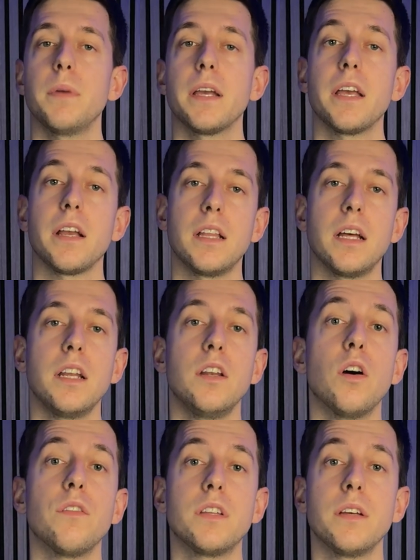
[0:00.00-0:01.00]
making it an
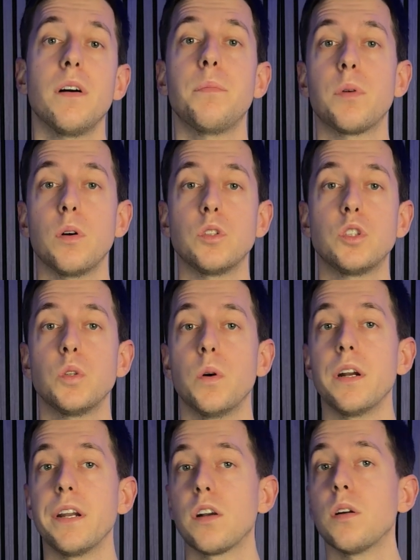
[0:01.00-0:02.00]
innovative approach to
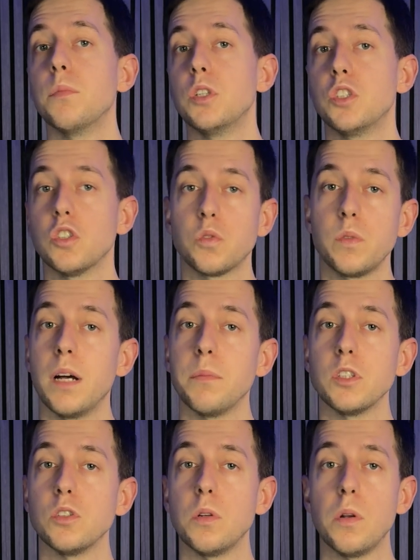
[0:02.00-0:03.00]
earning commissions with Amazon.